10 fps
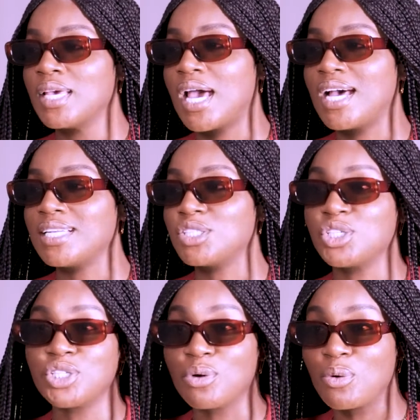and the
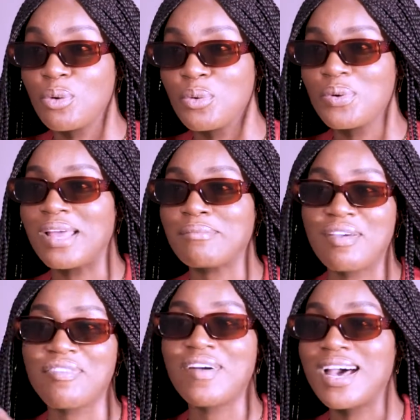show and my
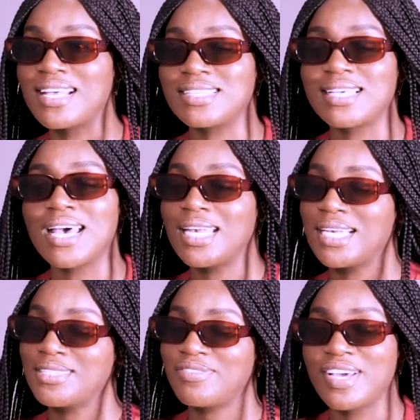fans, and
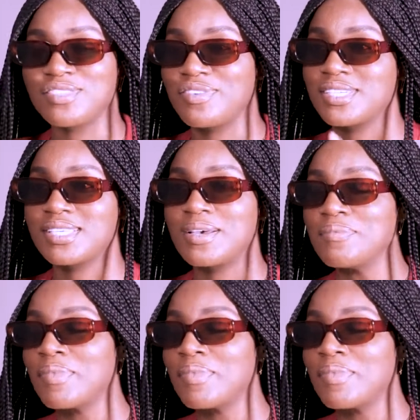vice versa.